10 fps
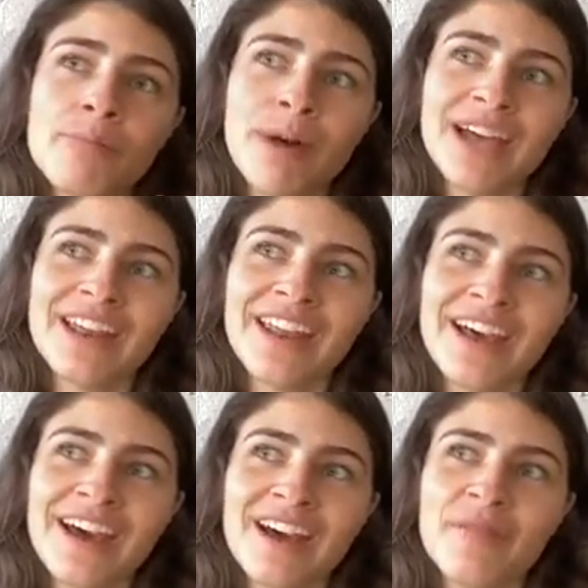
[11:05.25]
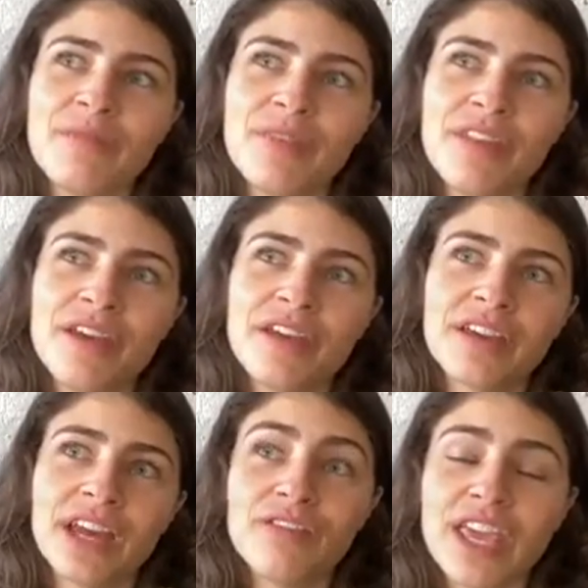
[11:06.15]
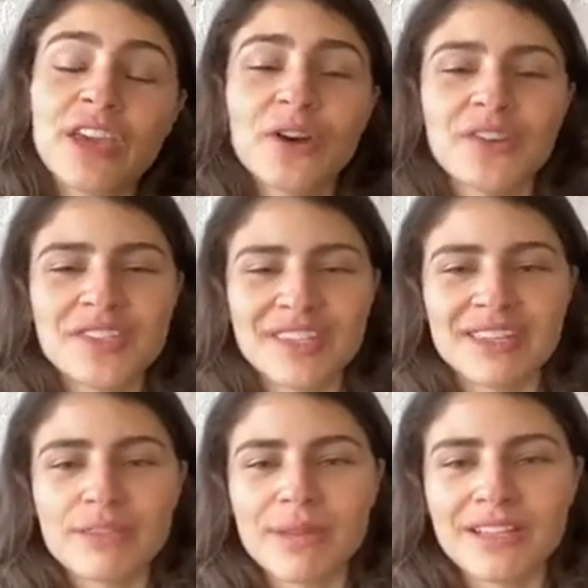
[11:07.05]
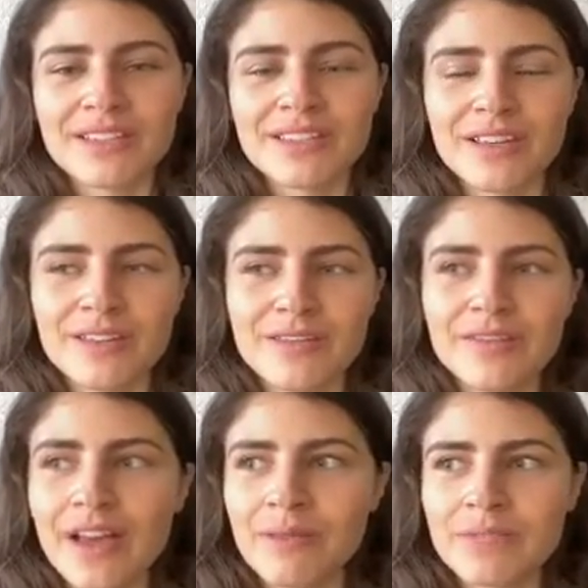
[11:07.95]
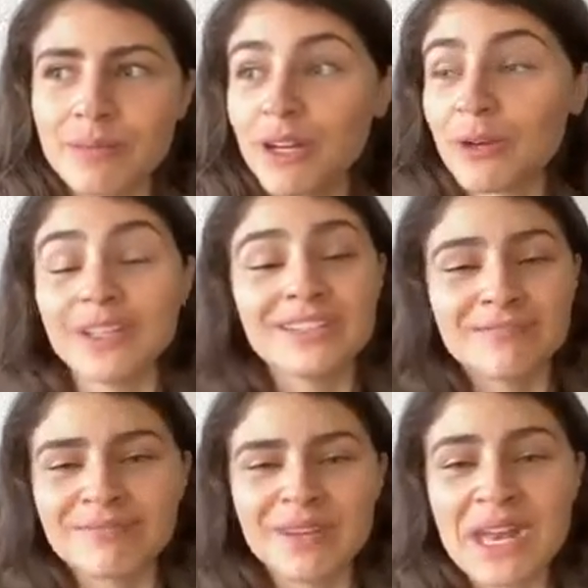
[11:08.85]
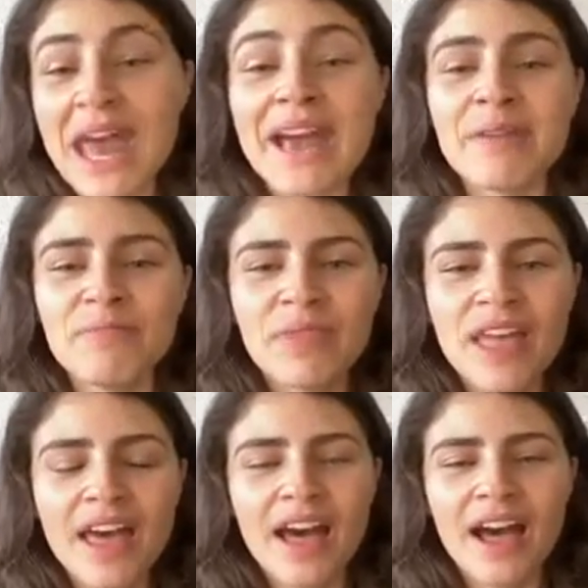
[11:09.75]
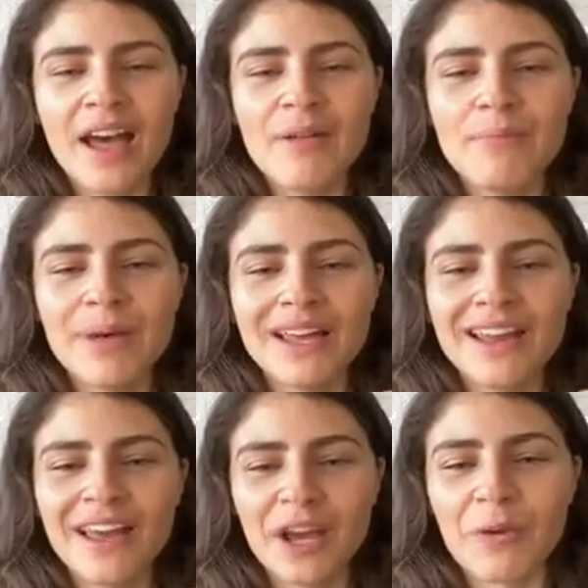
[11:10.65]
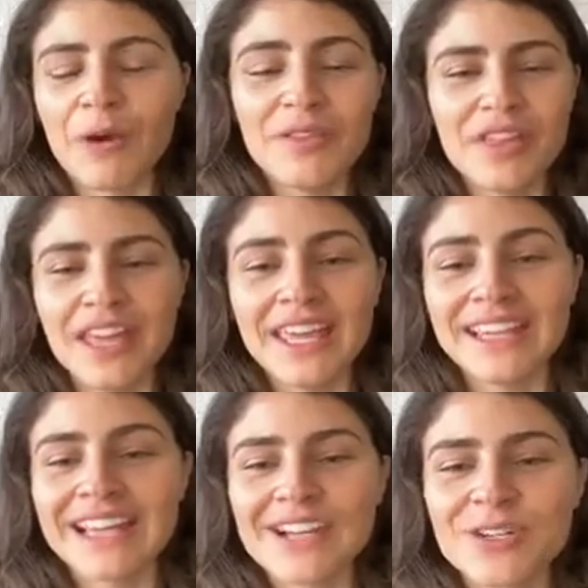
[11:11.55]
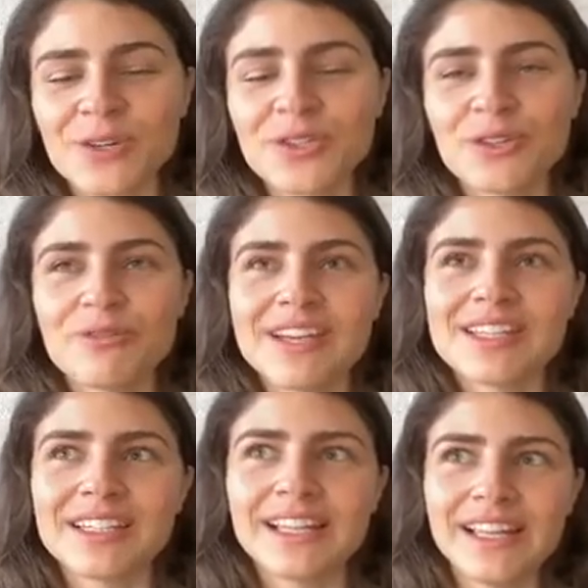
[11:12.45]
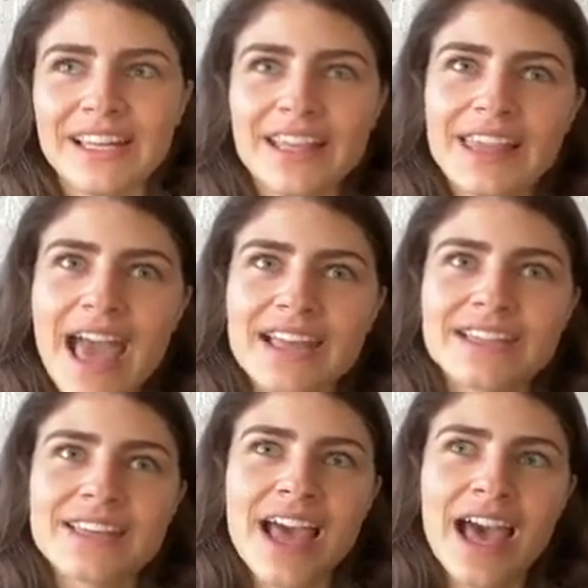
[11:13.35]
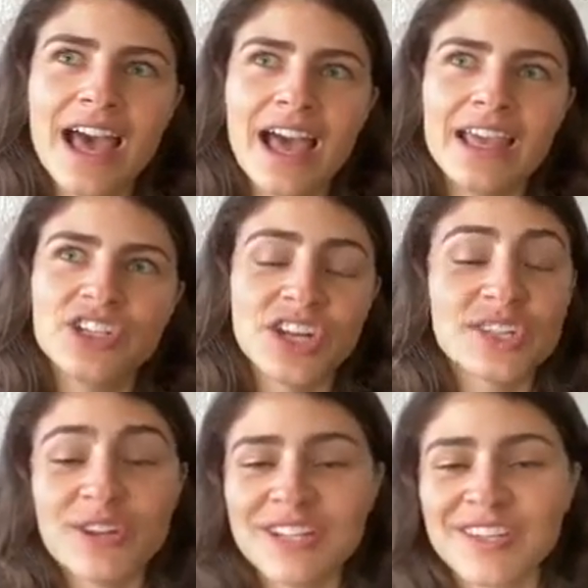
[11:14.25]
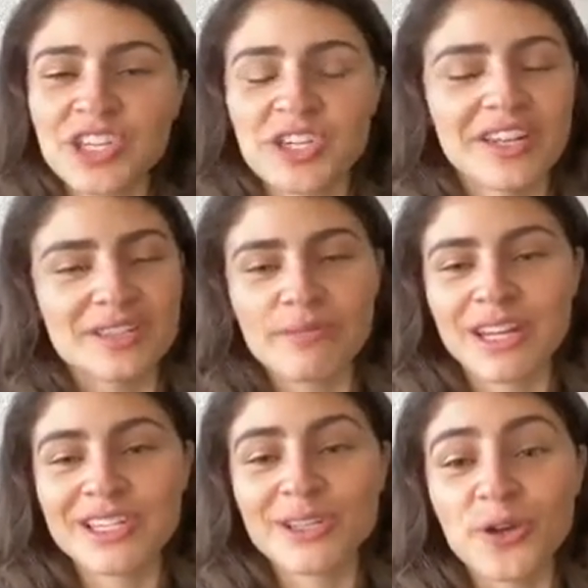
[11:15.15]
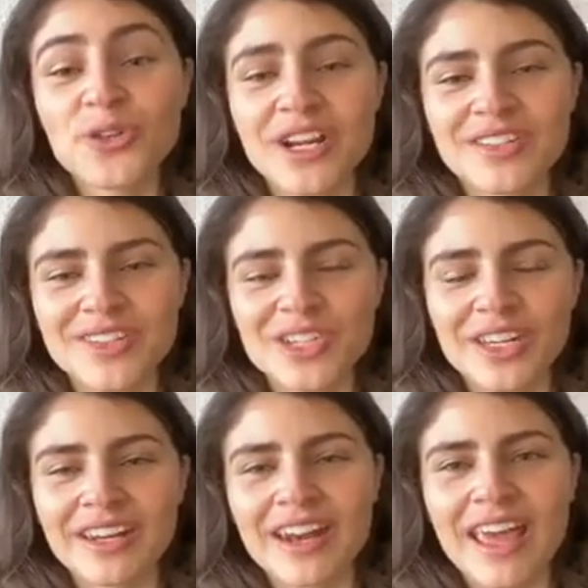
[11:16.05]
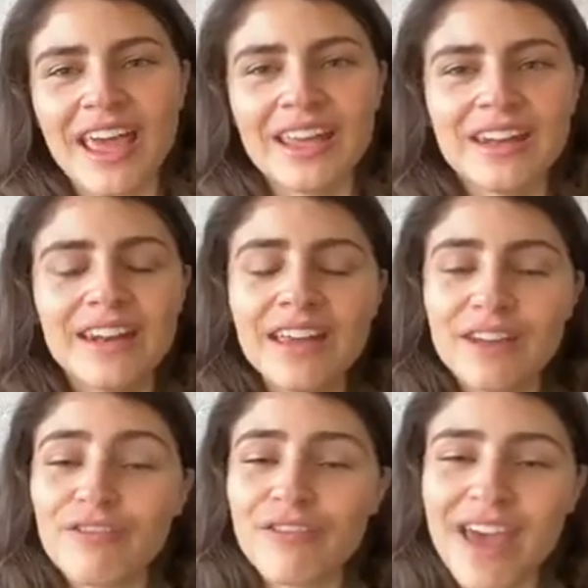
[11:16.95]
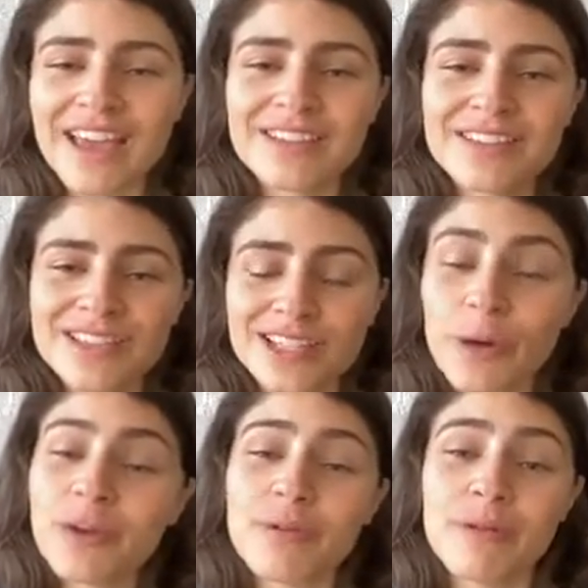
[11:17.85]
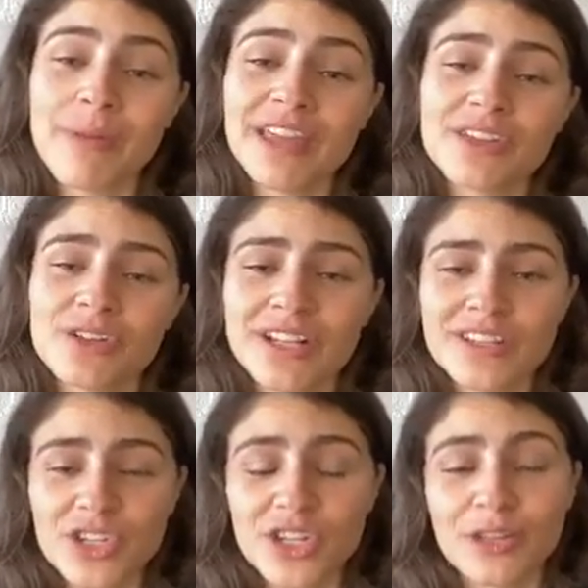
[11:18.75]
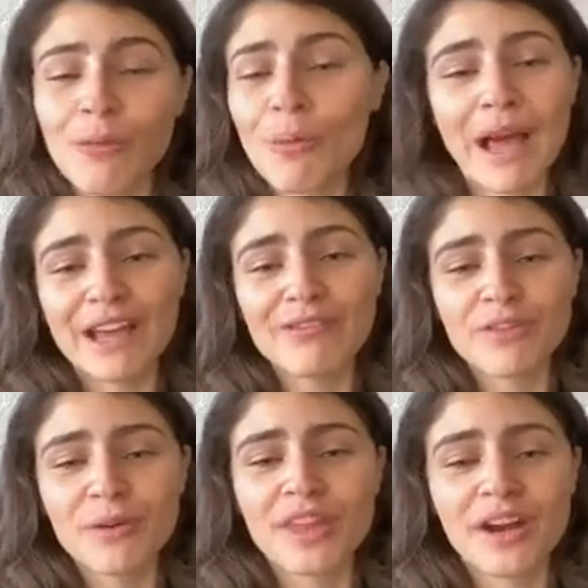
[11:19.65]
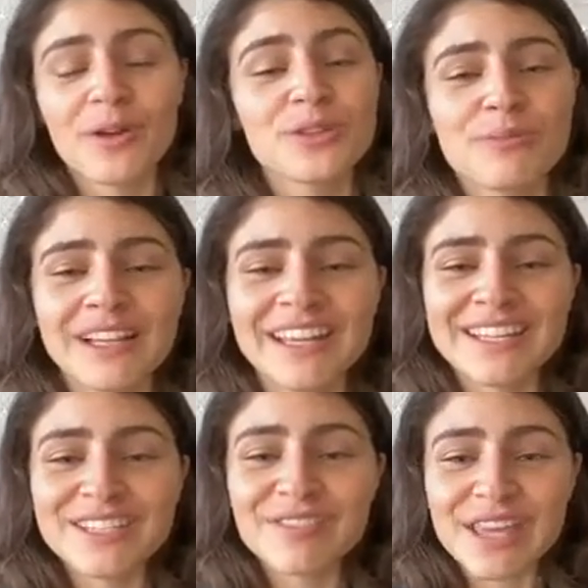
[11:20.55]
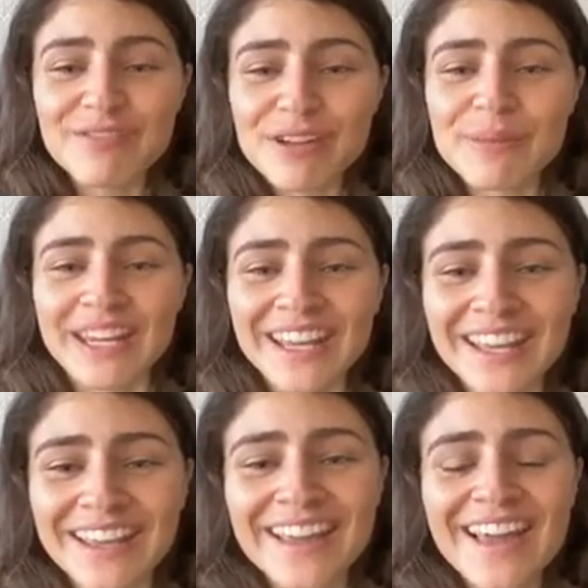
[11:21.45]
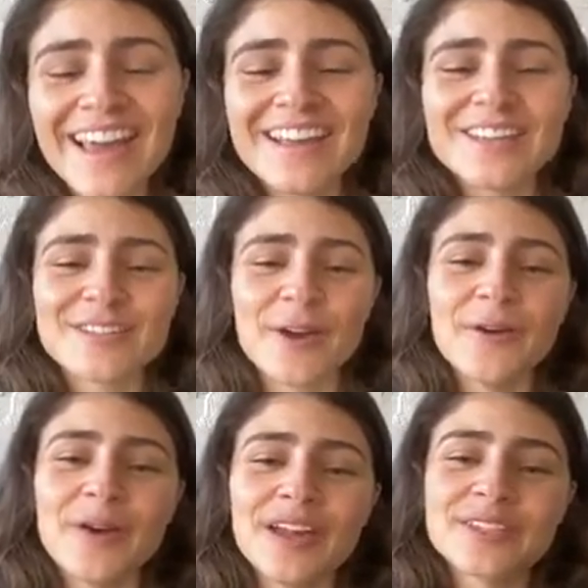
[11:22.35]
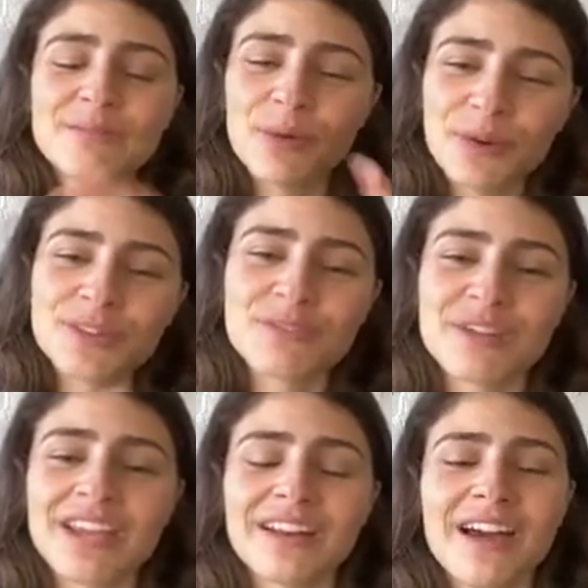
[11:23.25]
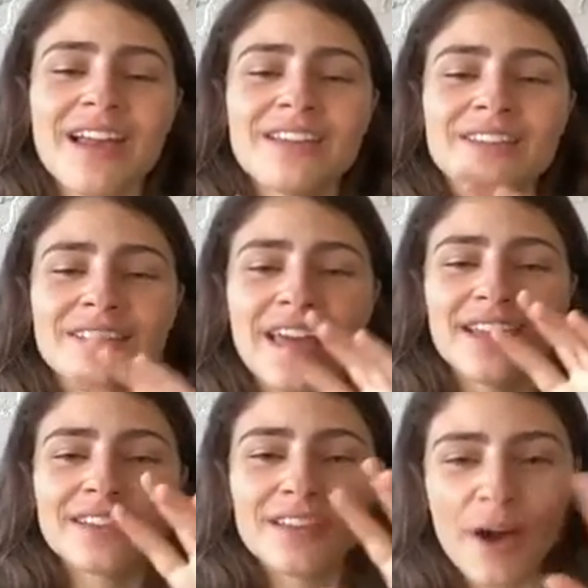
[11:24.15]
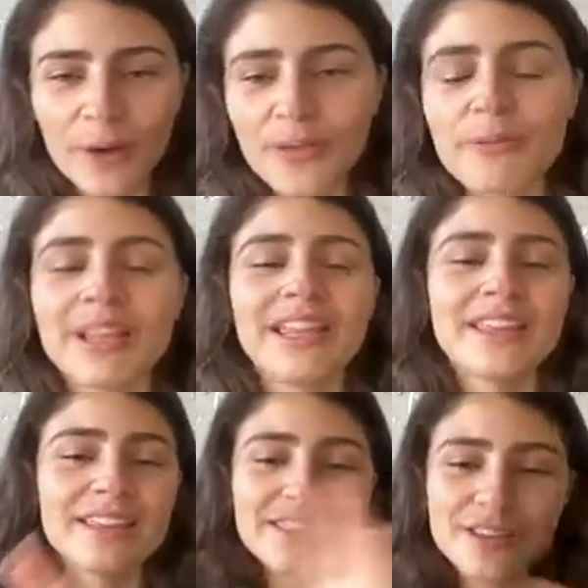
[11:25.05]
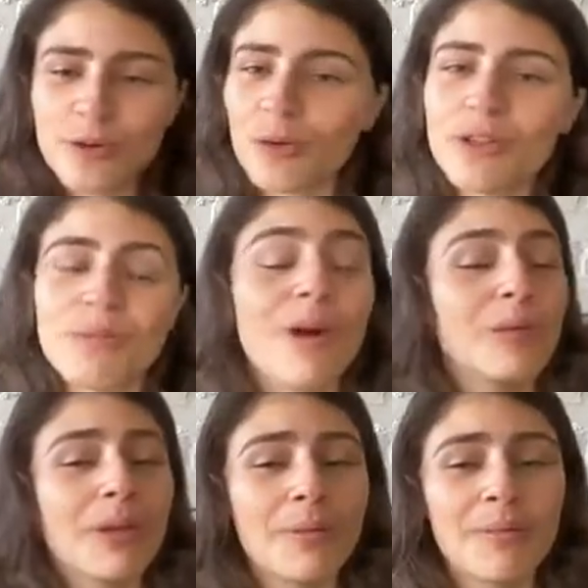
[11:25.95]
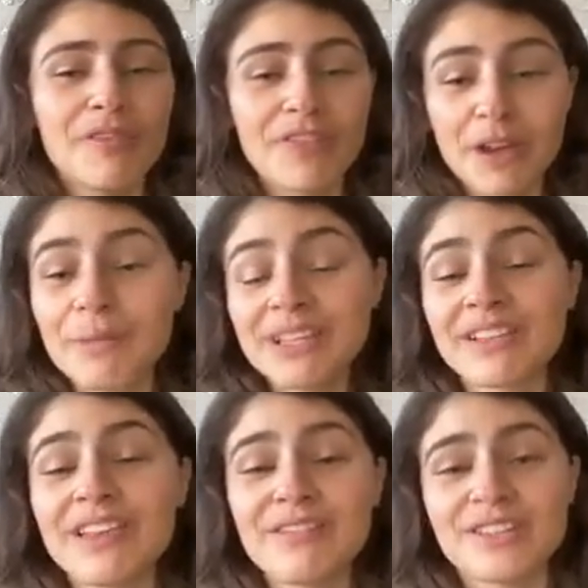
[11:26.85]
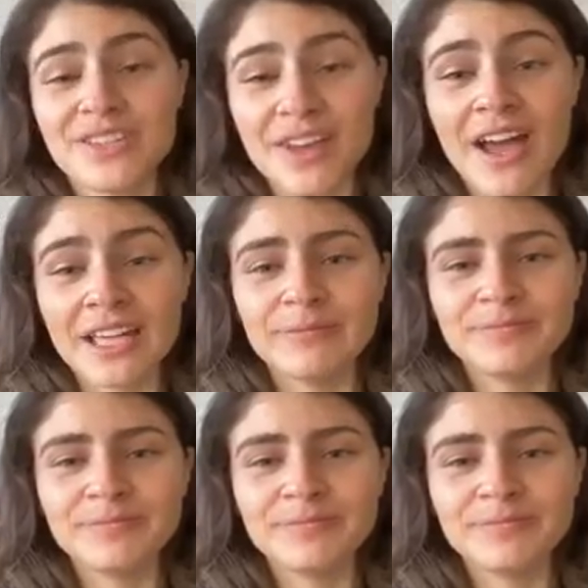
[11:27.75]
But kind of echoed the sentiments of someone who he didn't name, but a quote that he had latched onto recently, that a just transition doesn't mean a slow transition. And in fact, the slower that we make the transition, the more painful that it ultimately is for everybody. So it's important to recognize that ultimately this is all a problem fundamentally of design.